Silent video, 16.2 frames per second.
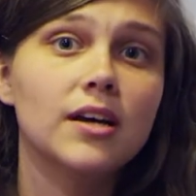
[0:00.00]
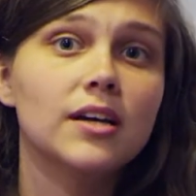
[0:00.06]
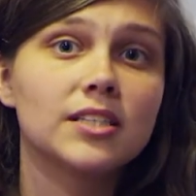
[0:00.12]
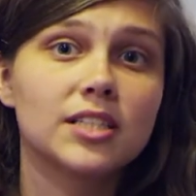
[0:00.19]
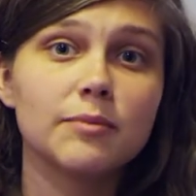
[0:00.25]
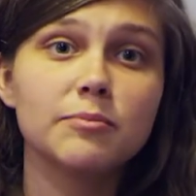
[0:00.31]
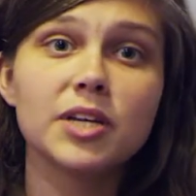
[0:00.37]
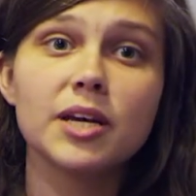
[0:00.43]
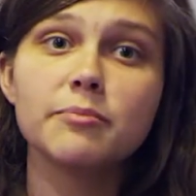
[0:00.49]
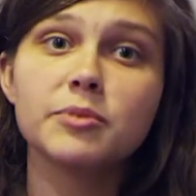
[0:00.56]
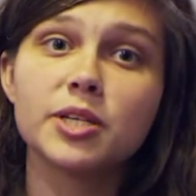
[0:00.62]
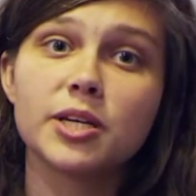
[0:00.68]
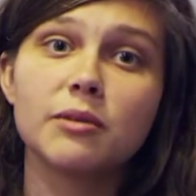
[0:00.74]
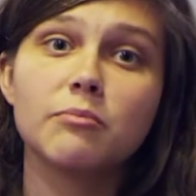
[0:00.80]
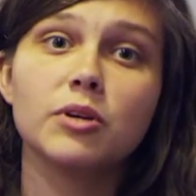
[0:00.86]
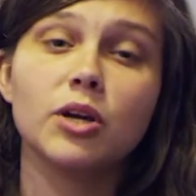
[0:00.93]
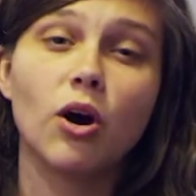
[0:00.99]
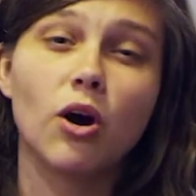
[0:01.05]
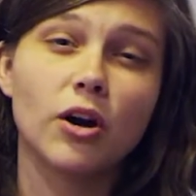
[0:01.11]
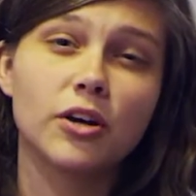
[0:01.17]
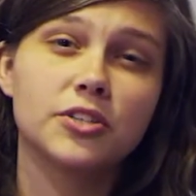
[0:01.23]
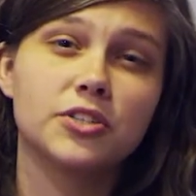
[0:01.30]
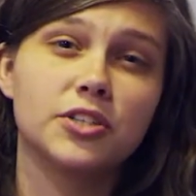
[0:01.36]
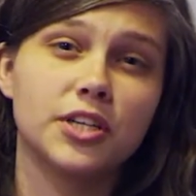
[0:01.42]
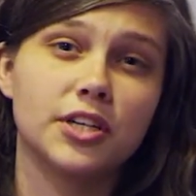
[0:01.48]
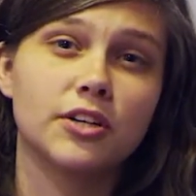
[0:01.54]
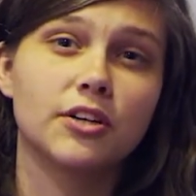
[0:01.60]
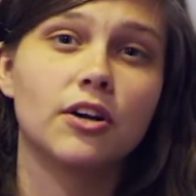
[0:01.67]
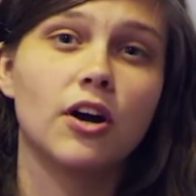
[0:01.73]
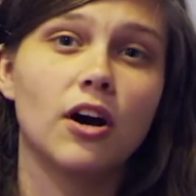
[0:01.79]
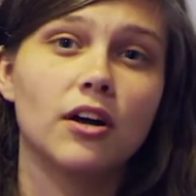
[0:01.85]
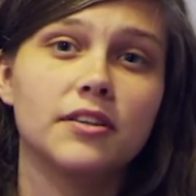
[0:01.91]
Sometimes it can be hard to hear
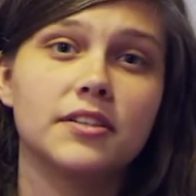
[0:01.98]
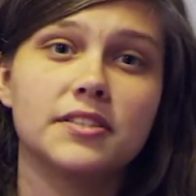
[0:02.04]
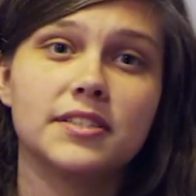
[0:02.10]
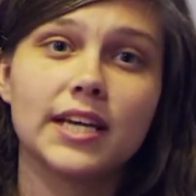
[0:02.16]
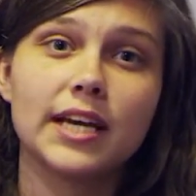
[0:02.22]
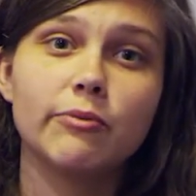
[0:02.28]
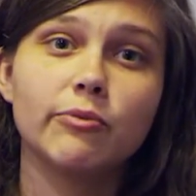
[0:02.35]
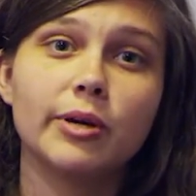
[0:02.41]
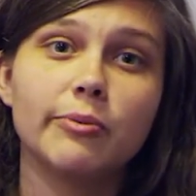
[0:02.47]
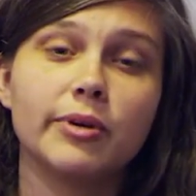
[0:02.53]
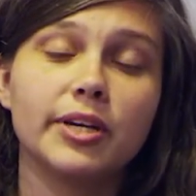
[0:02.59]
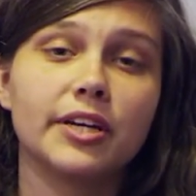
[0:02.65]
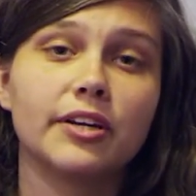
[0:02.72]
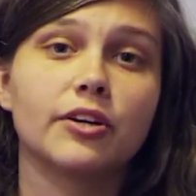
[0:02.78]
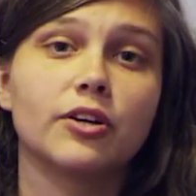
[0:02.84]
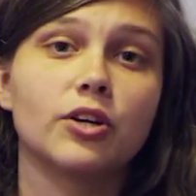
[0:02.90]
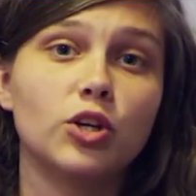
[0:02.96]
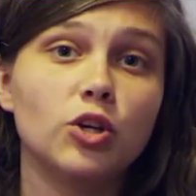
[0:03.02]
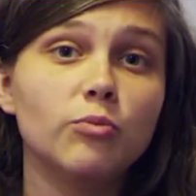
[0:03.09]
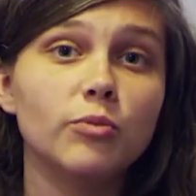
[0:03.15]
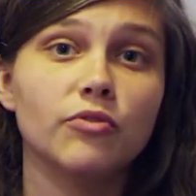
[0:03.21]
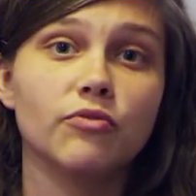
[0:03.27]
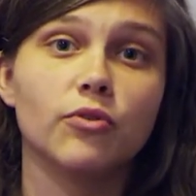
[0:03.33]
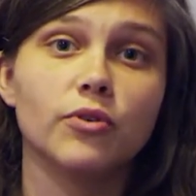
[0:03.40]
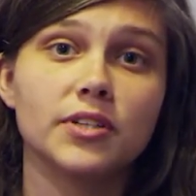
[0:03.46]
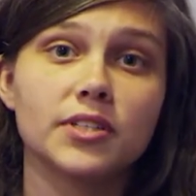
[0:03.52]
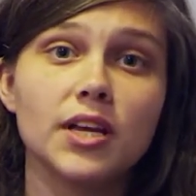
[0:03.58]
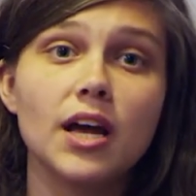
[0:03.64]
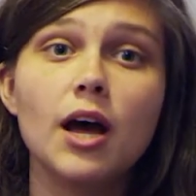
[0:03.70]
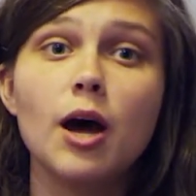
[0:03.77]
God the same way we hear a human voice,